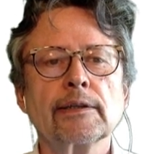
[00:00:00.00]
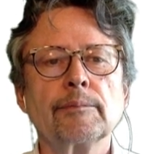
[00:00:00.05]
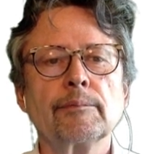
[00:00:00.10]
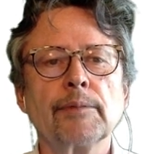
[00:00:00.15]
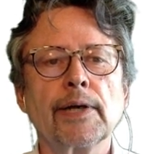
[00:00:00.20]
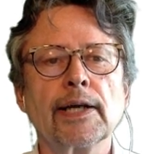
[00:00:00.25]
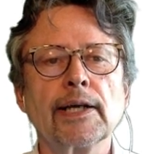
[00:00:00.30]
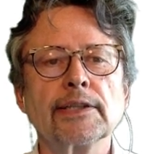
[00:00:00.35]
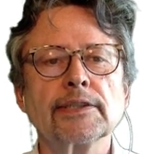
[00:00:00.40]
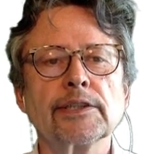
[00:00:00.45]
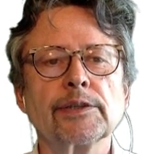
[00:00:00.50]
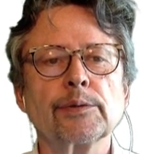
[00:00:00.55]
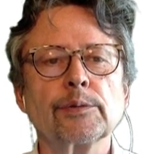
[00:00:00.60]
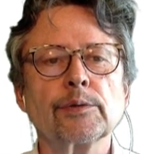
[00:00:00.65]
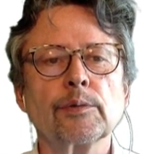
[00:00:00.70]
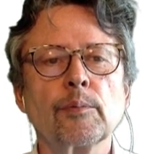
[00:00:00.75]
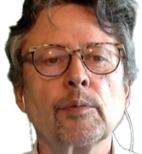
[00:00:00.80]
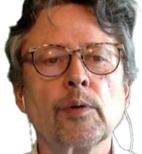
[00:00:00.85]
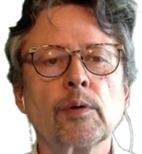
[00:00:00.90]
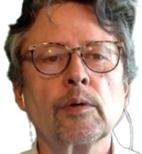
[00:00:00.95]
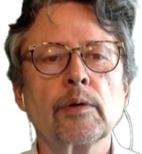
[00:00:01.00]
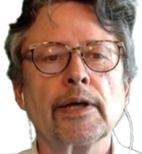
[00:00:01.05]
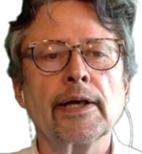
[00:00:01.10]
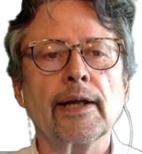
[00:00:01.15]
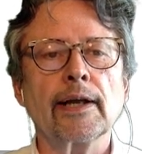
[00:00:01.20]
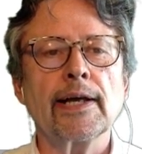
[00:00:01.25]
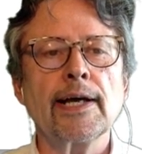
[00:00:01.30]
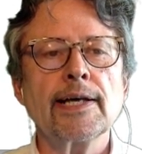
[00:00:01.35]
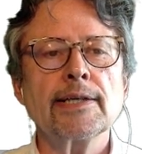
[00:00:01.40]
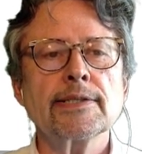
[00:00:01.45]
my executable,
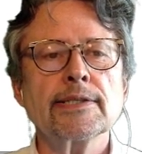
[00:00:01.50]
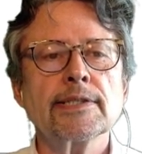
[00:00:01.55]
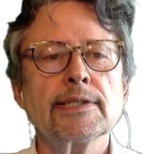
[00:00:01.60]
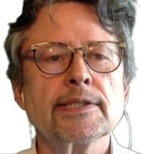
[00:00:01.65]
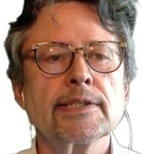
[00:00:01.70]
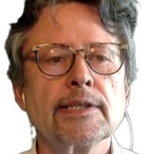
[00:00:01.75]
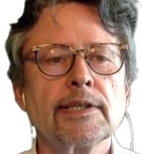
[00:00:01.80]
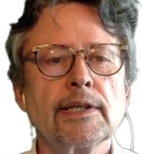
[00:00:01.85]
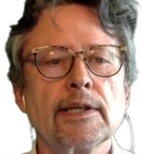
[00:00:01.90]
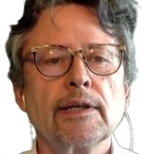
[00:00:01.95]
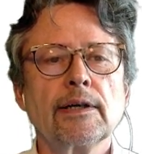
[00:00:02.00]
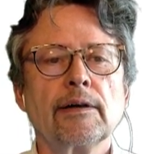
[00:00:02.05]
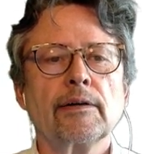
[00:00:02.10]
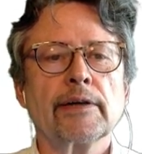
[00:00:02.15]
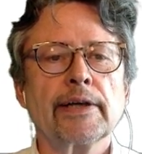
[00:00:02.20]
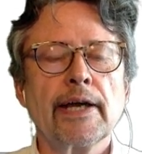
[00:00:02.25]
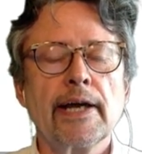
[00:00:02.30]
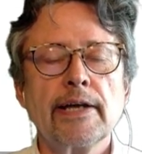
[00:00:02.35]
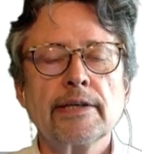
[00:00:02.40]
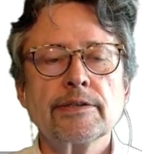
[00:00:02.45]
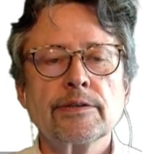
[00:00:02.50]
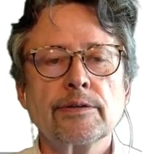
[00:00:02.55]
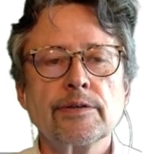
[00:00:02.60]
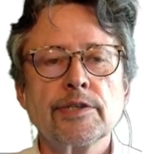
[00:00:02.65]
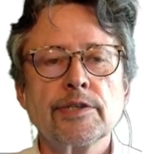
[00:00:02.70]
ls. Okay, so